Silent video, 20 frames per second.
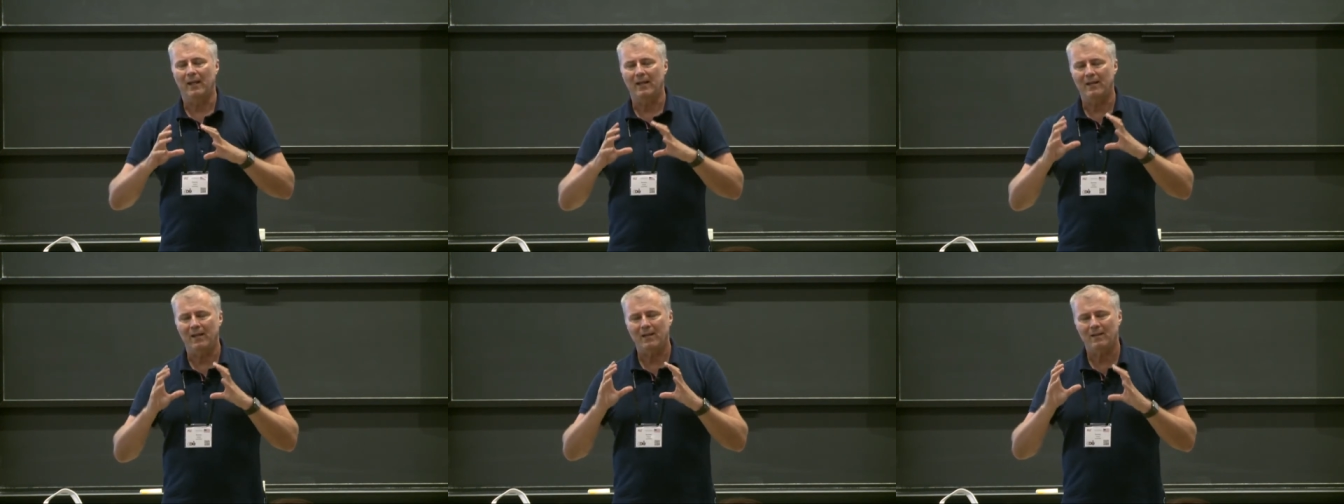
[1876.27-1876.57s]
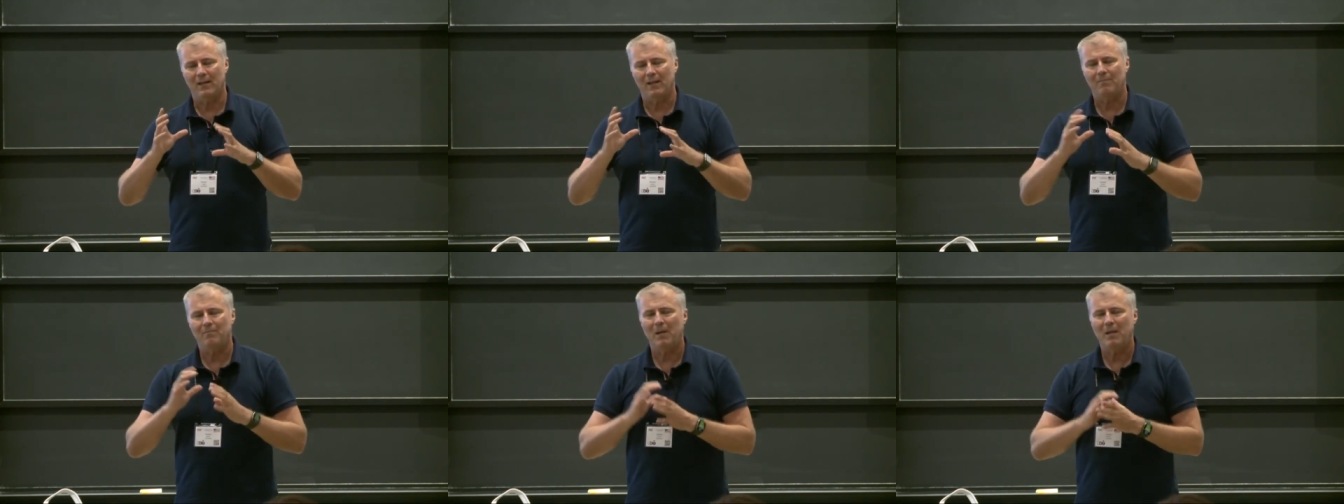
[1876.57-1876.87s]
And
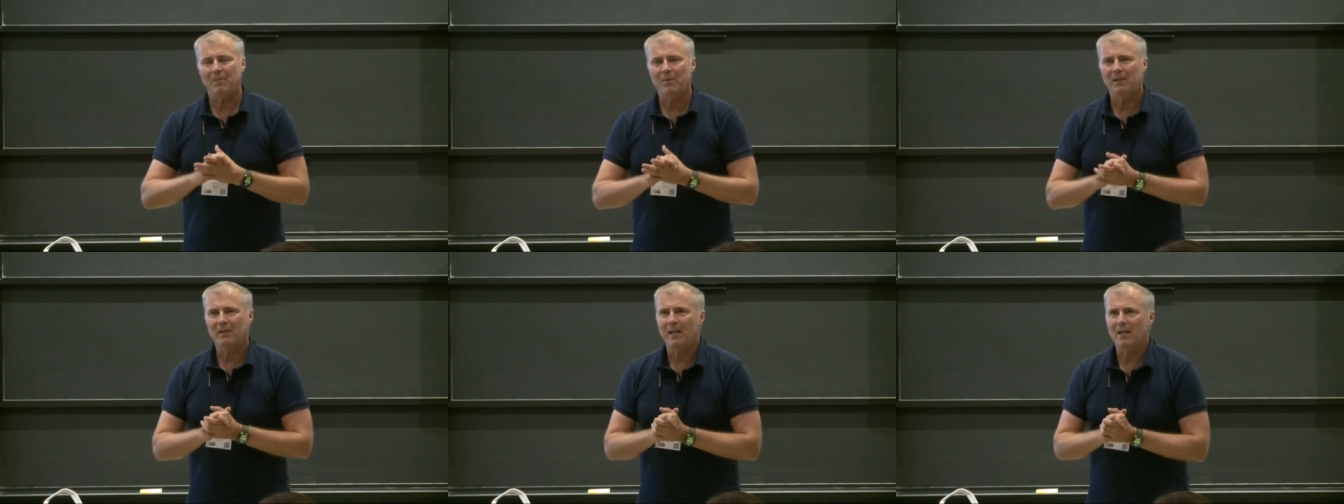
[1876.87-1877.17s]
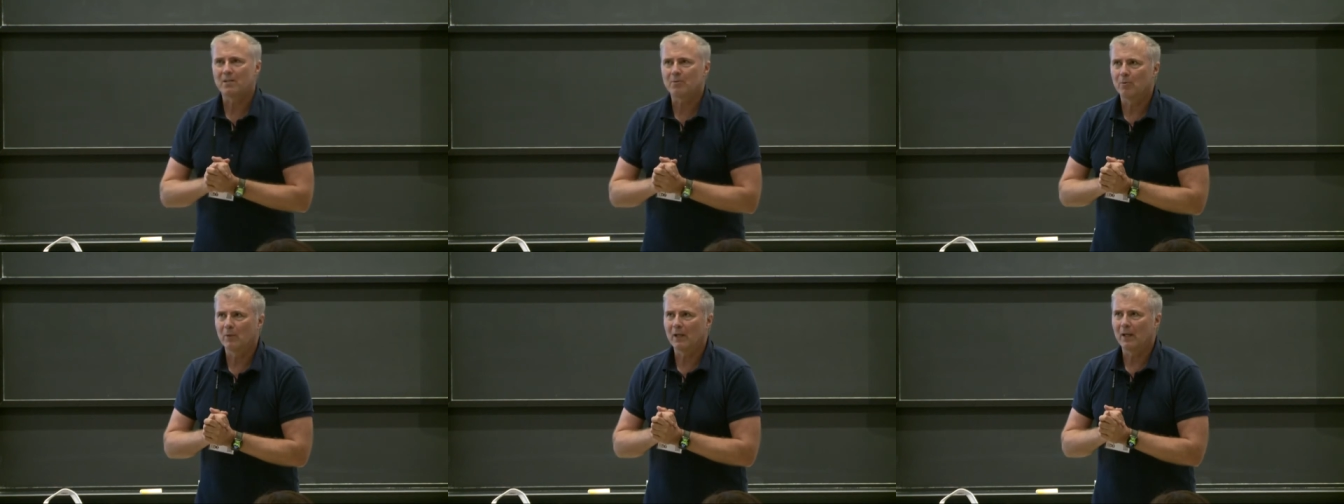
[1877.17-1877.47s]
maybe
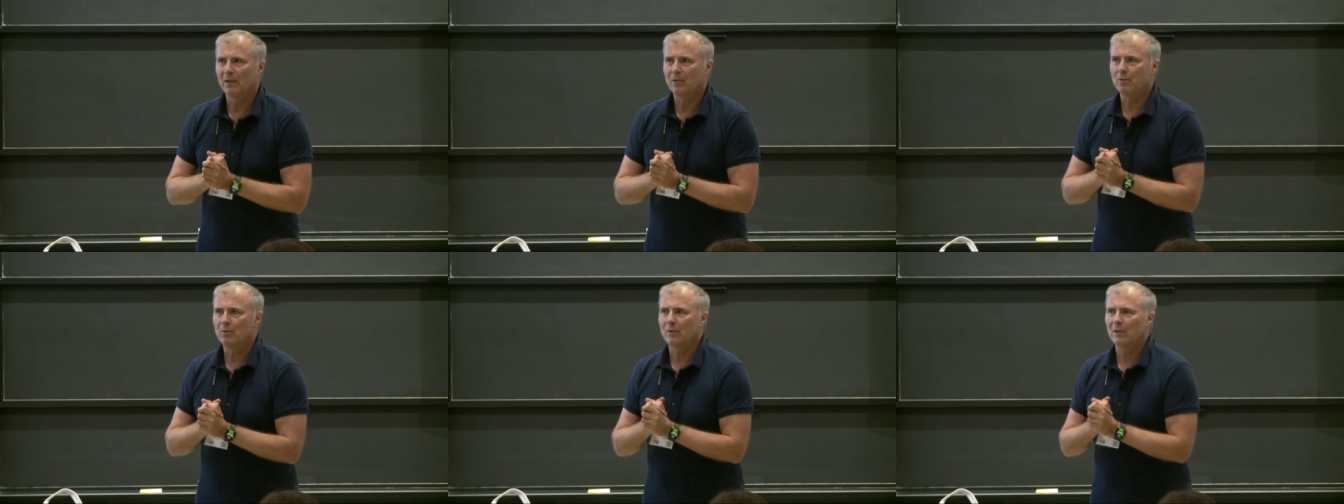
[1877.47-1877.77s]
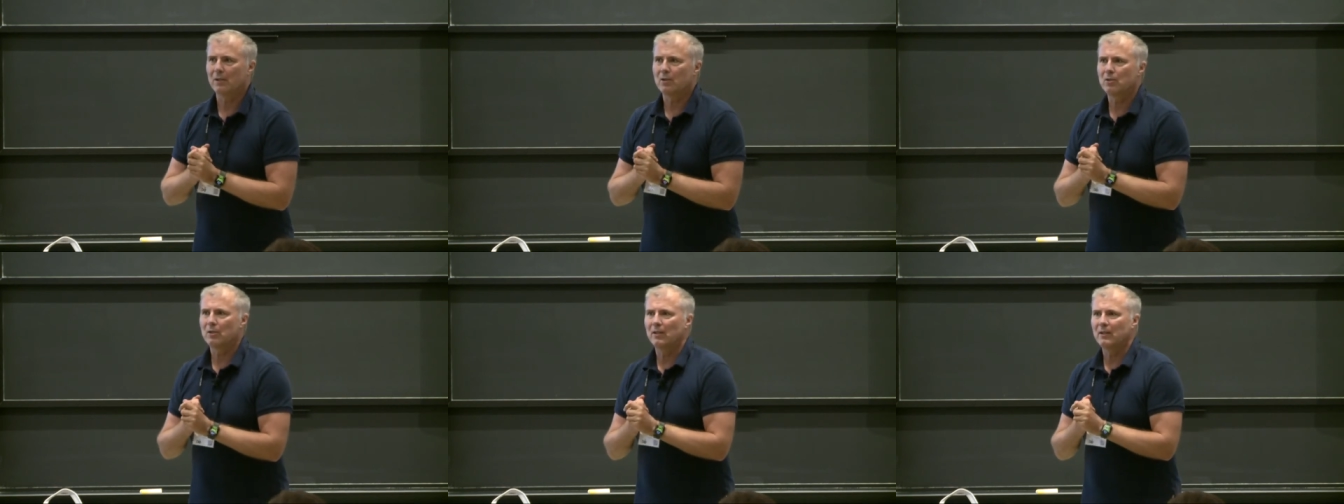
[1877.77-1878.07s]
that's what I should
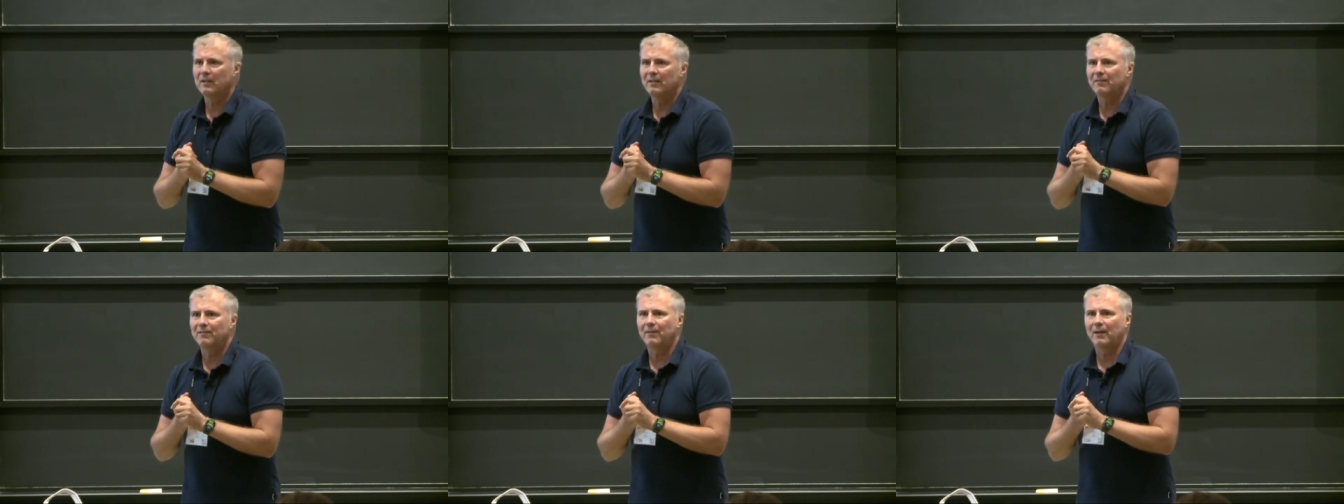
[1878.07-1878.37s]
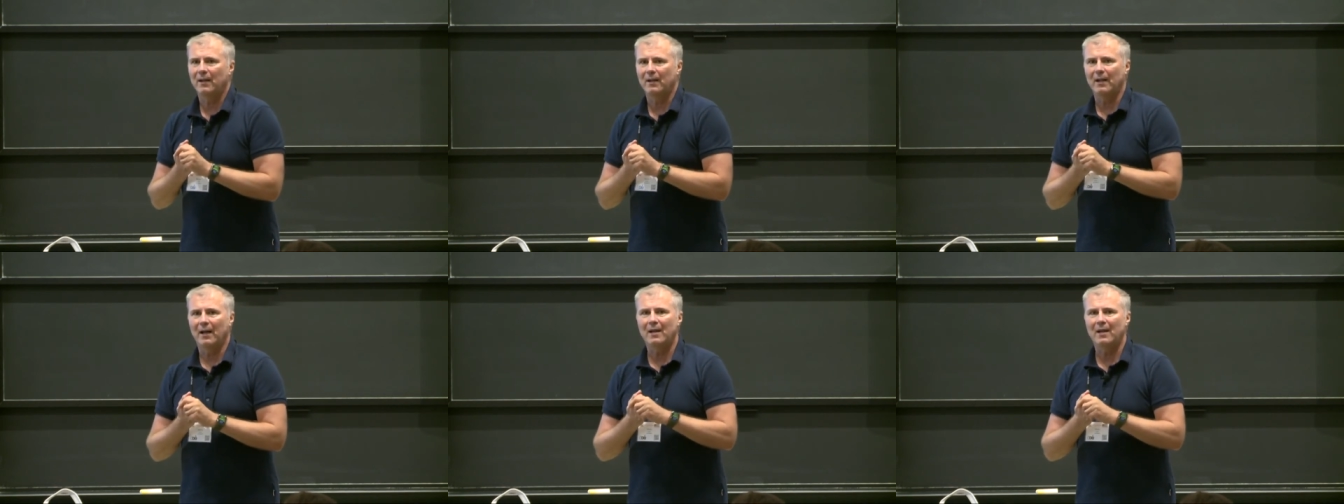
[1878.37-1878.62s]
actually define.